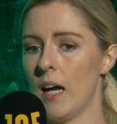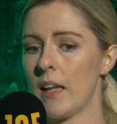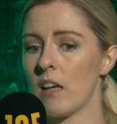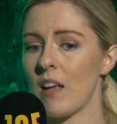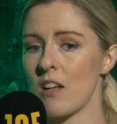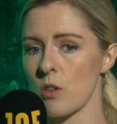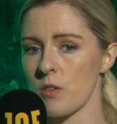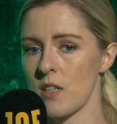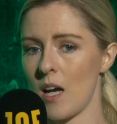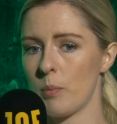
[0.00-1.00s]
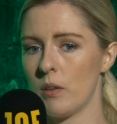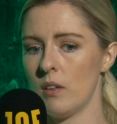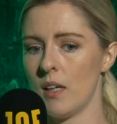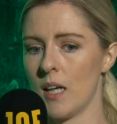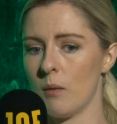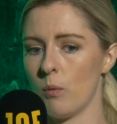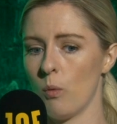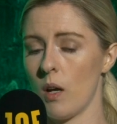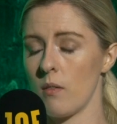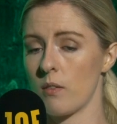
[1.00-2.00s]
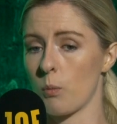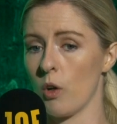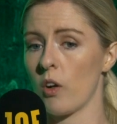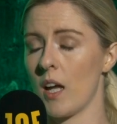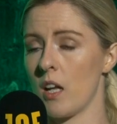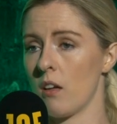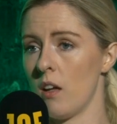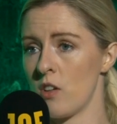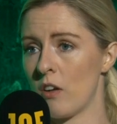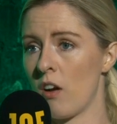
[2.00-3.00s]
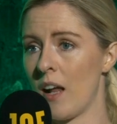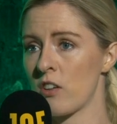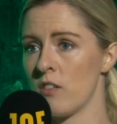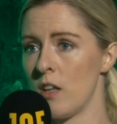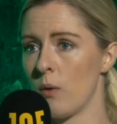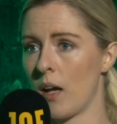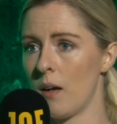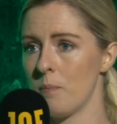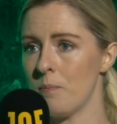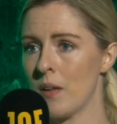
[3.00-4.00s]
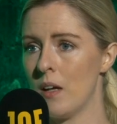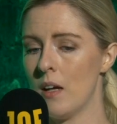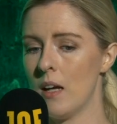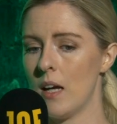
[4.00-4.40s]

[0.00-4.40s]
I think if that doesn't happen, um, we're looking at a, a, general election in the UK. Mm.